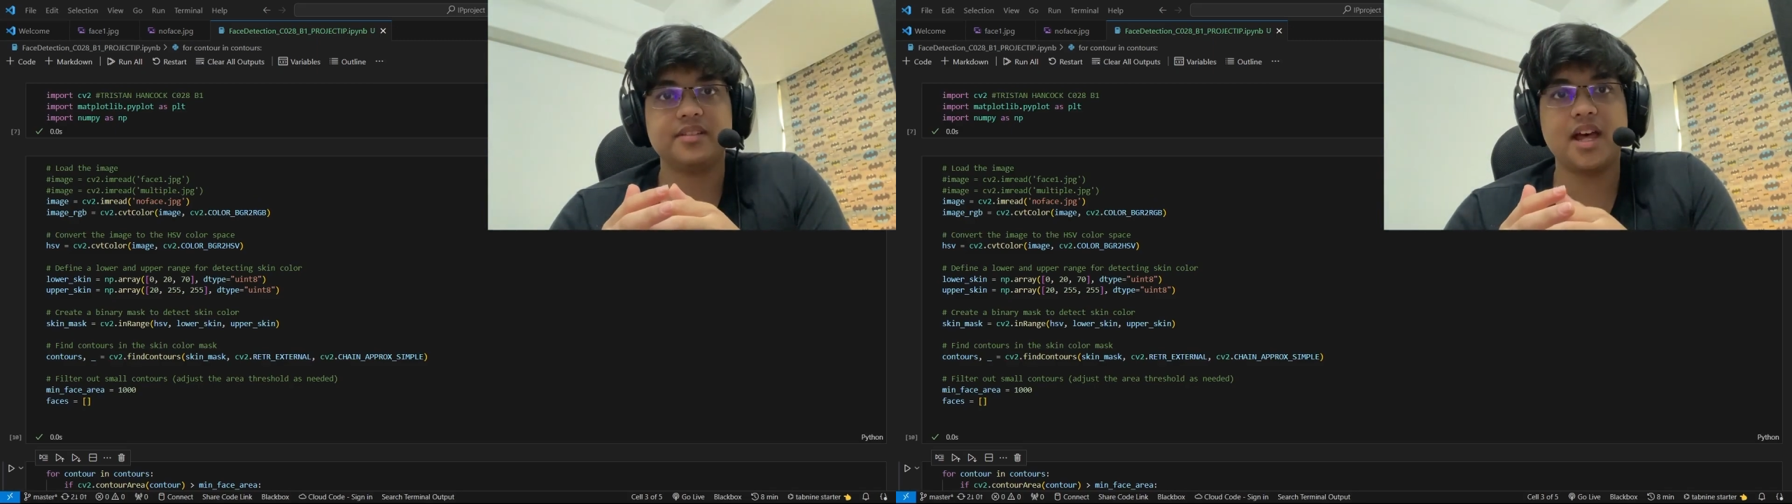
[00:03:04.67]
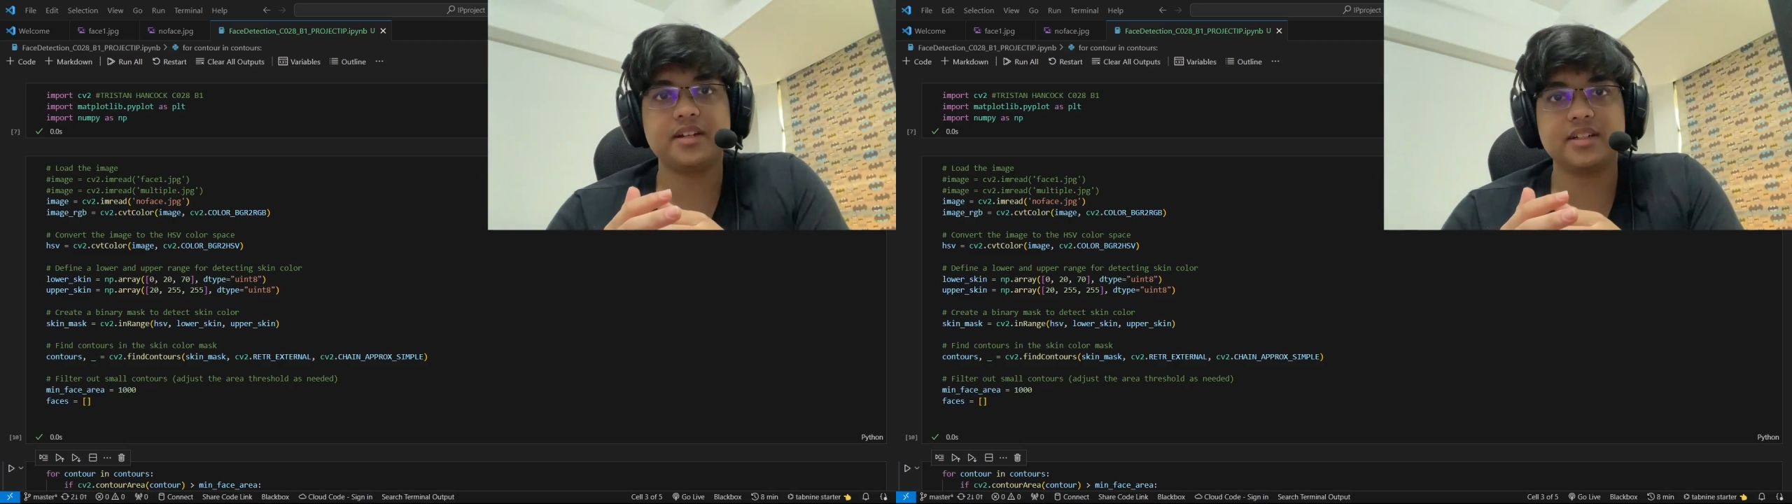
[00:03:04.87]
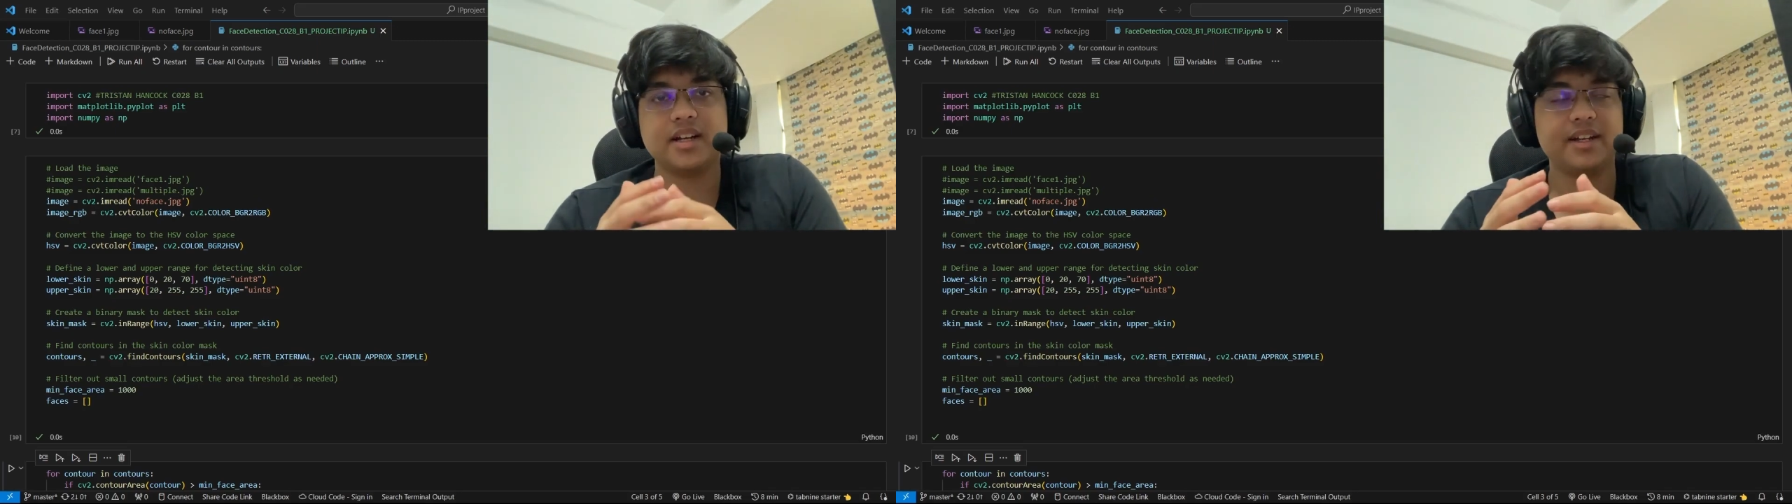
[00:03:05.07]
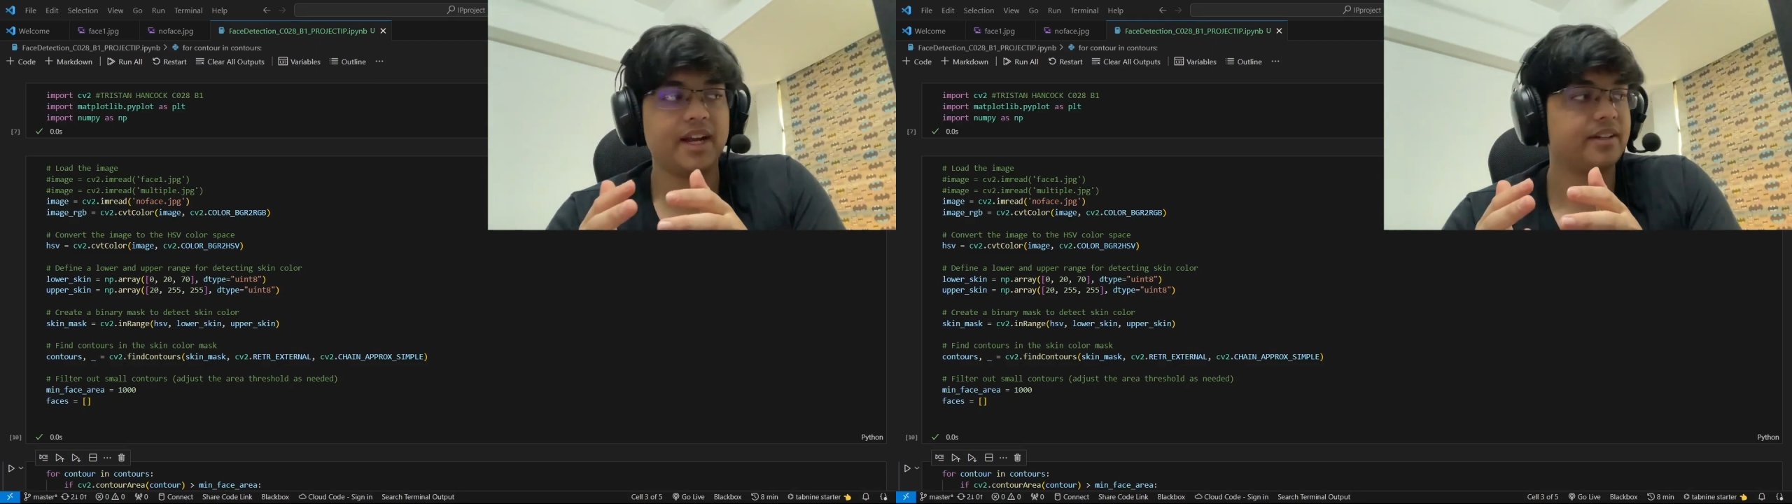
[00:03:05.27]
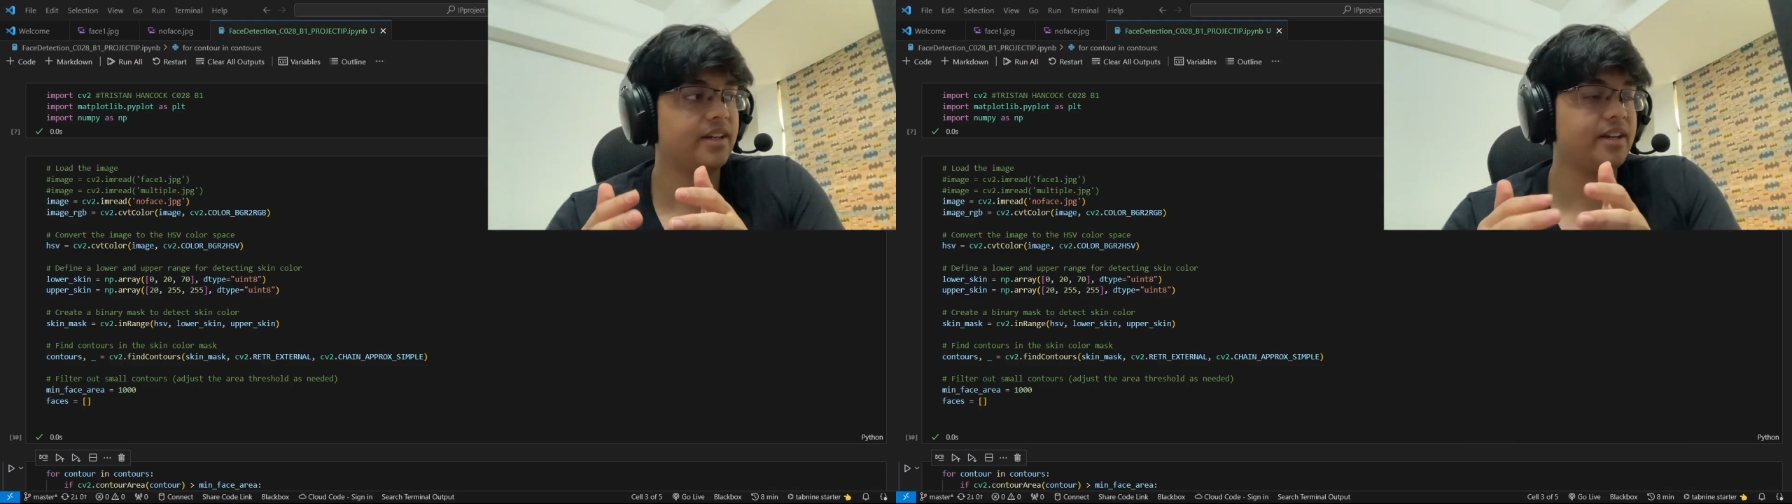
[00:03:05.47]
that are
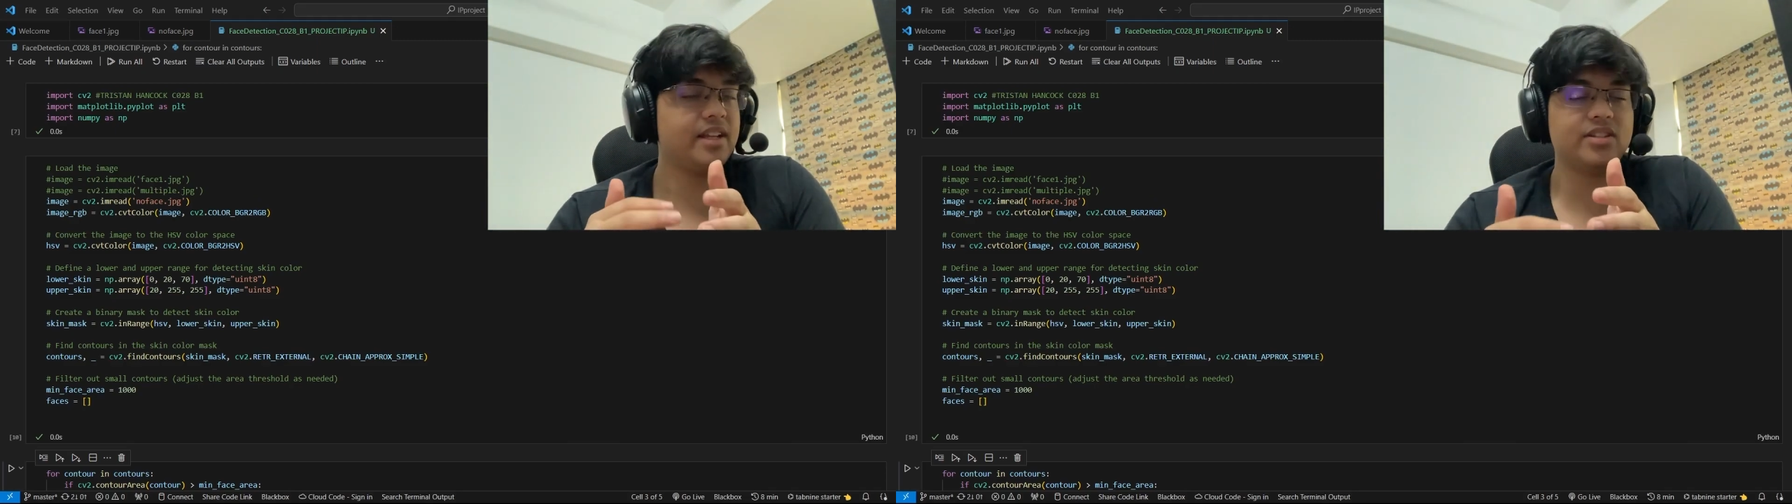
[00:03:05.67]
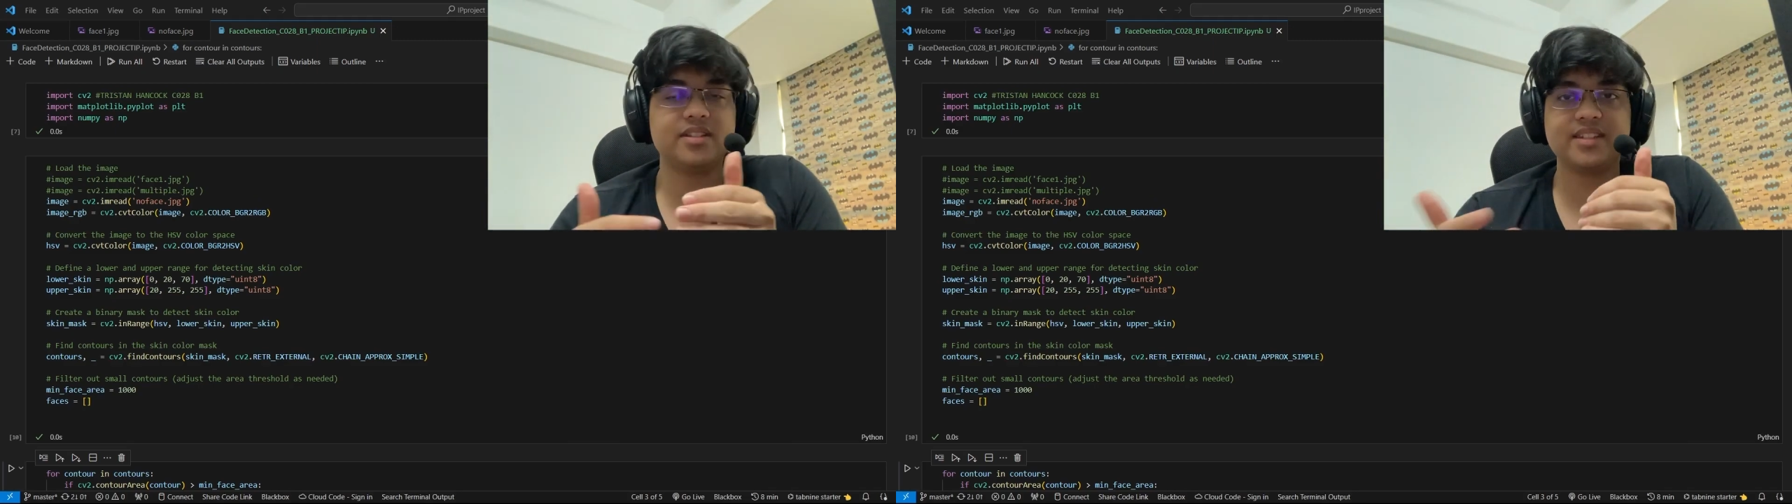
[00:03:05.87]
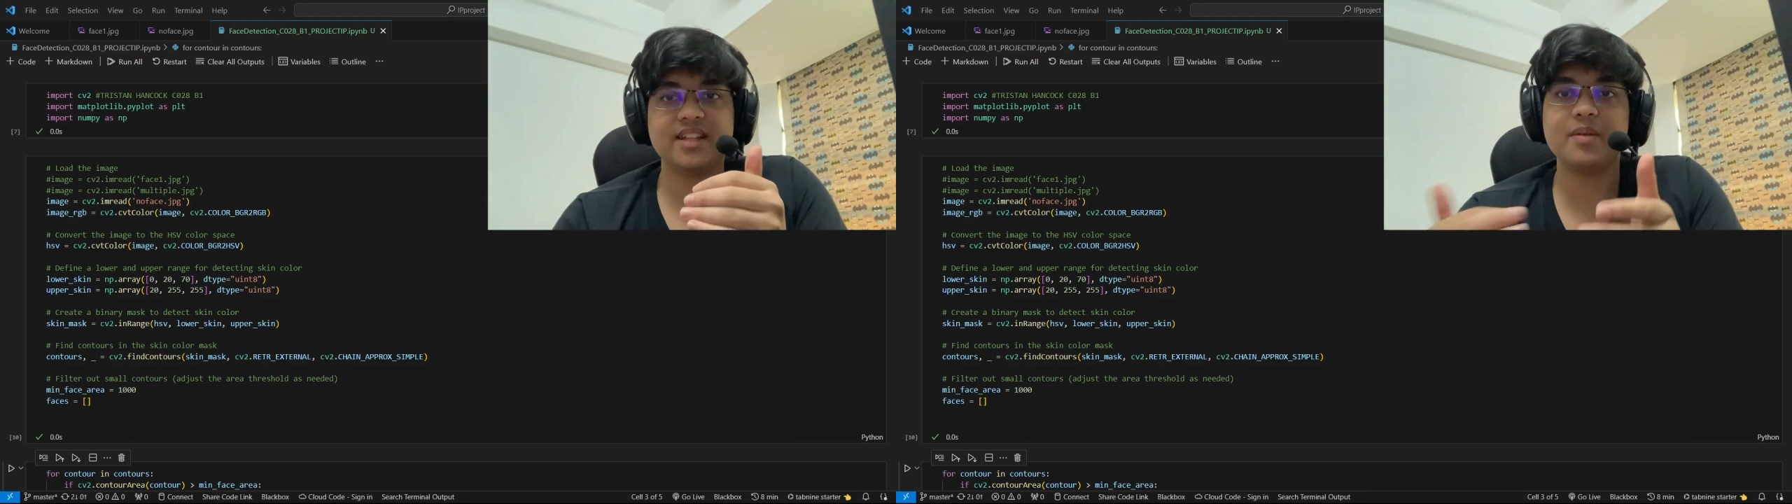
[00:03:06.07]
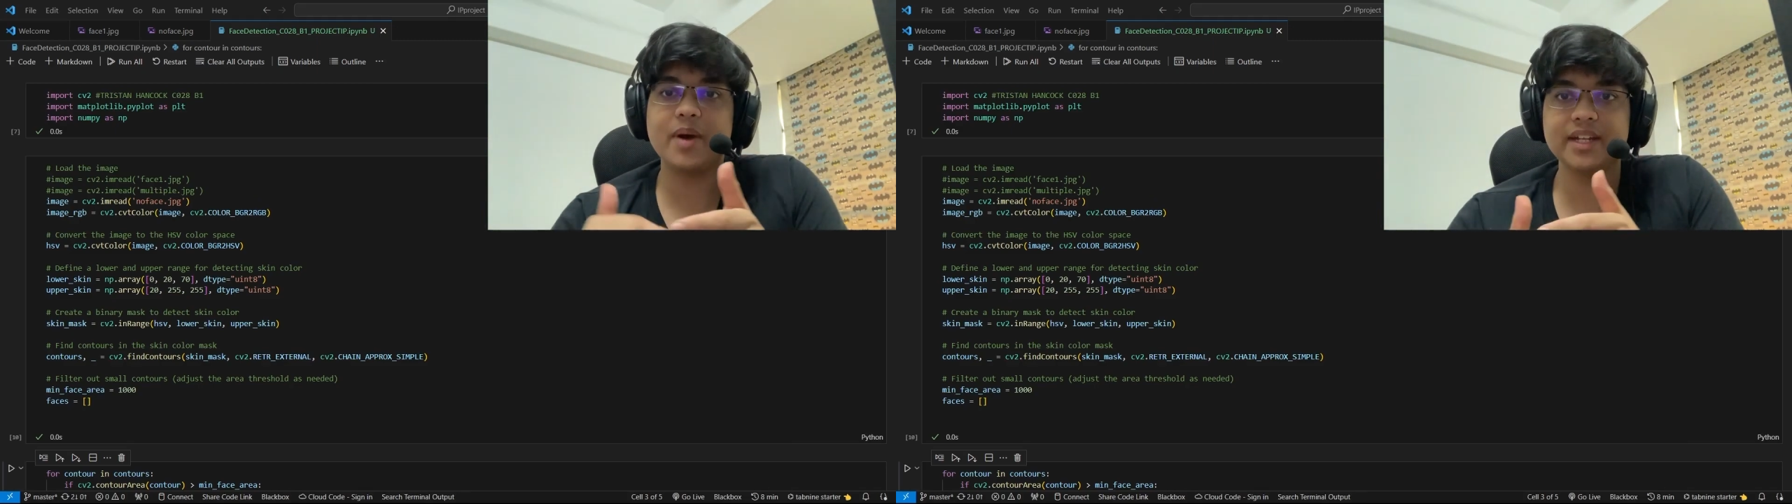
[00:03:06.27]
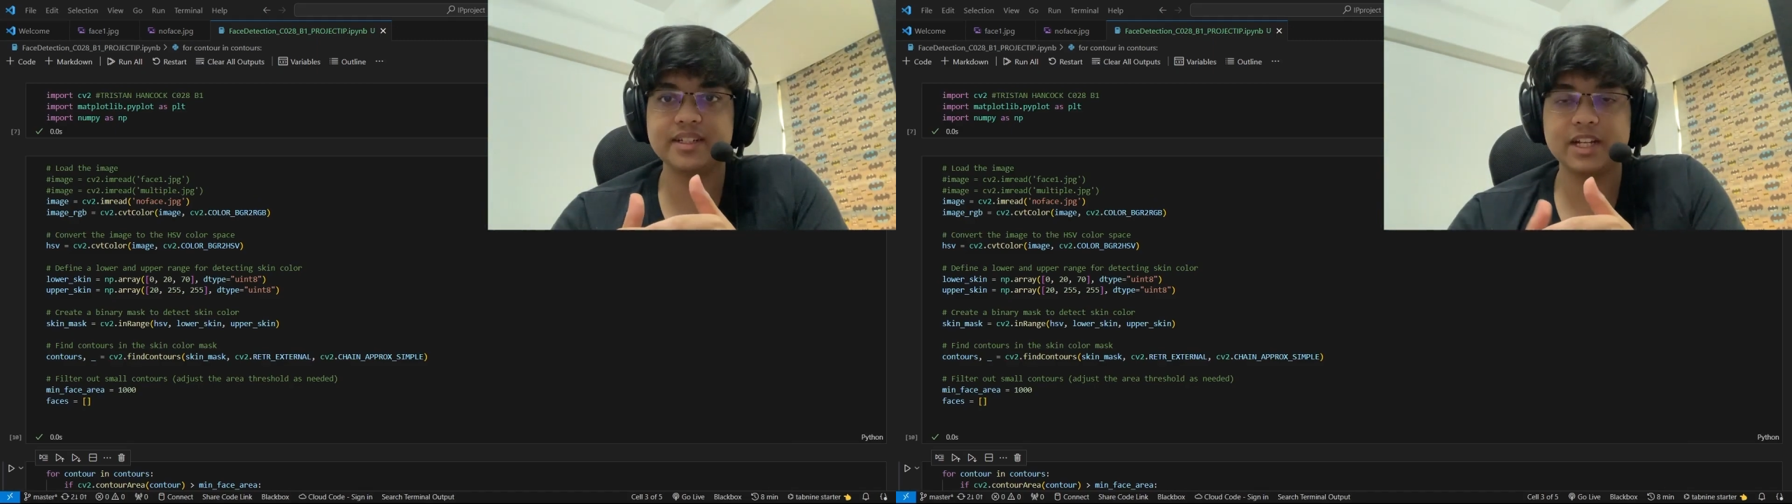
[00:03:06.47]
connected regions in that
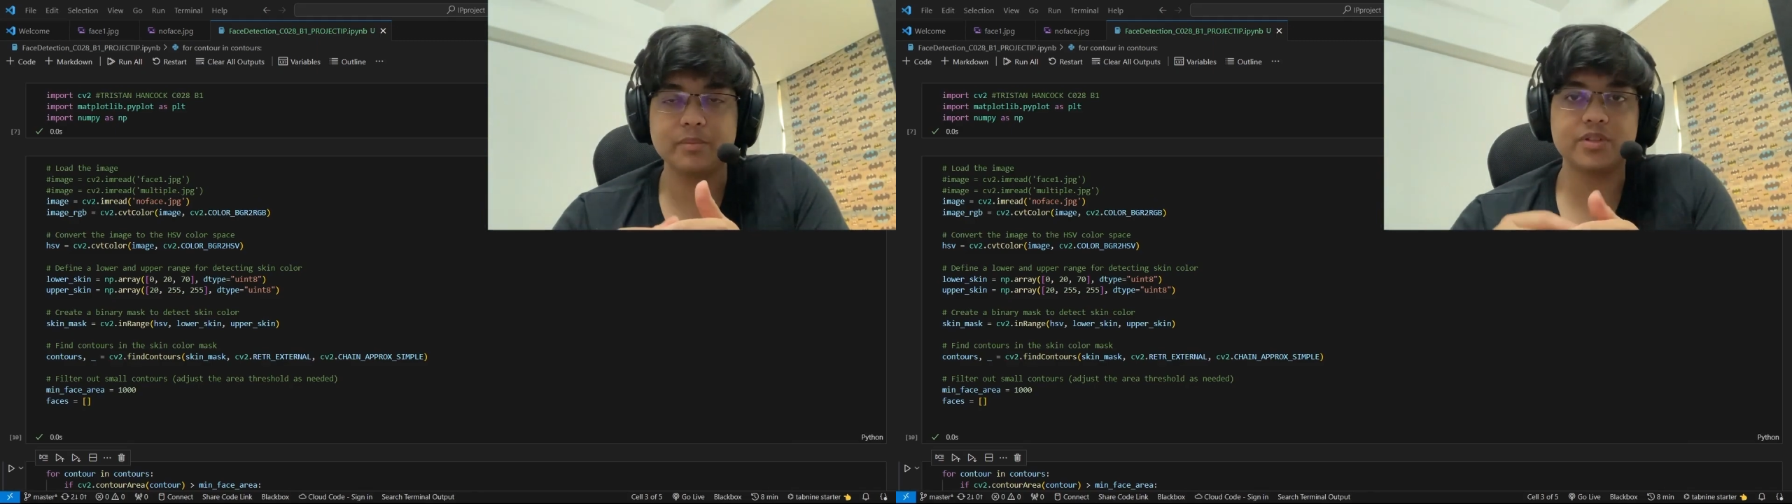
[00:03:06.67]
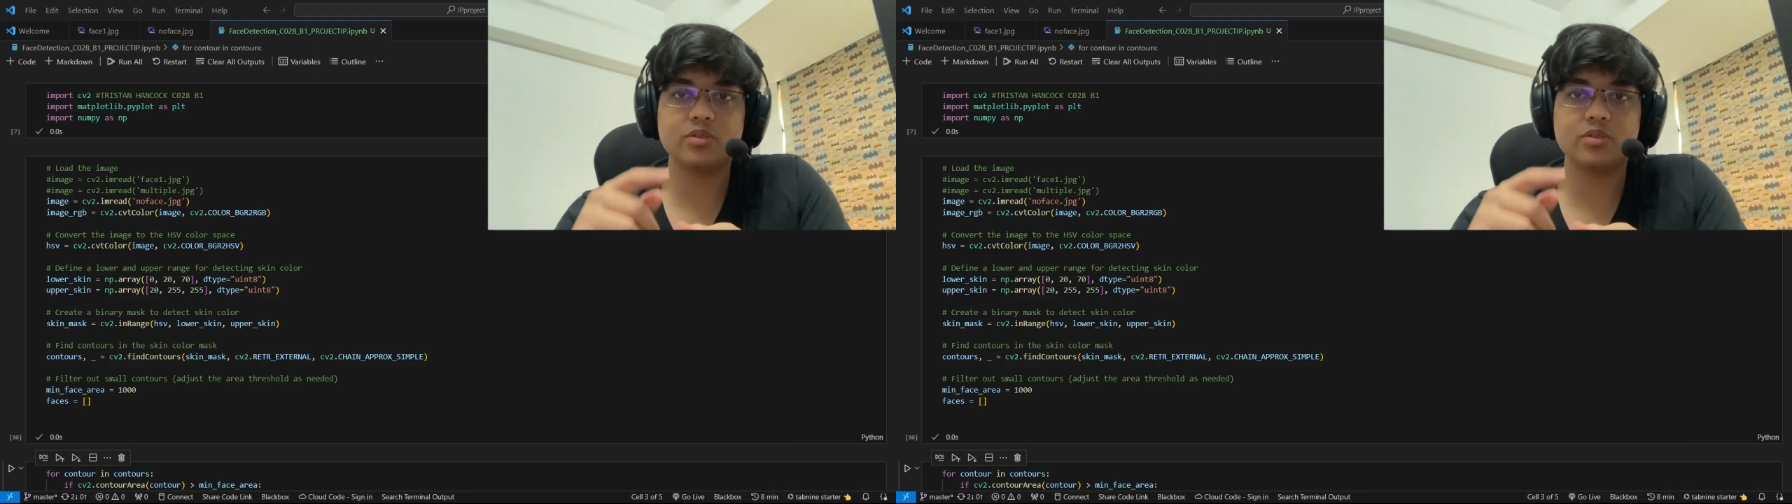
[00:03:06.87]
binary image.